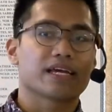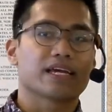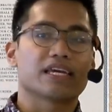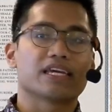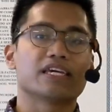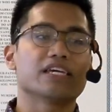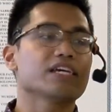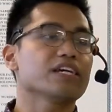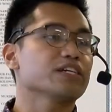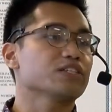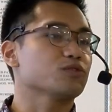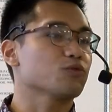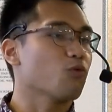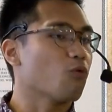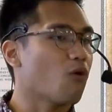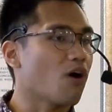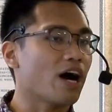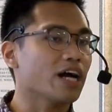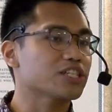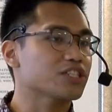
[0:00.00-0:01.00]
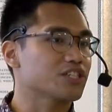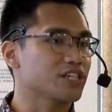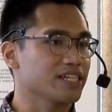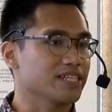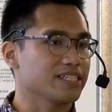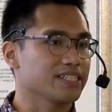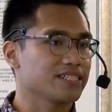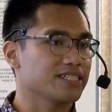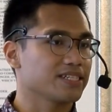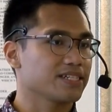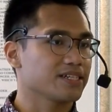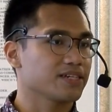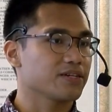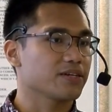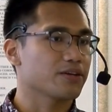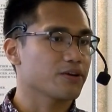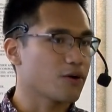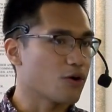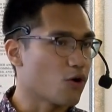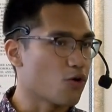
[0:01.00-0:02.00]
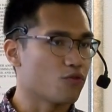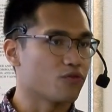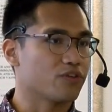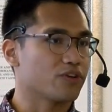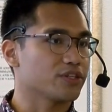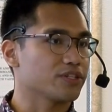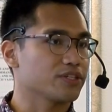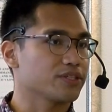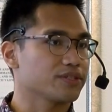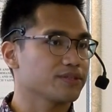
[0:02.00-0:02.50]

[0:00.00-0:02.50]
He is watching over.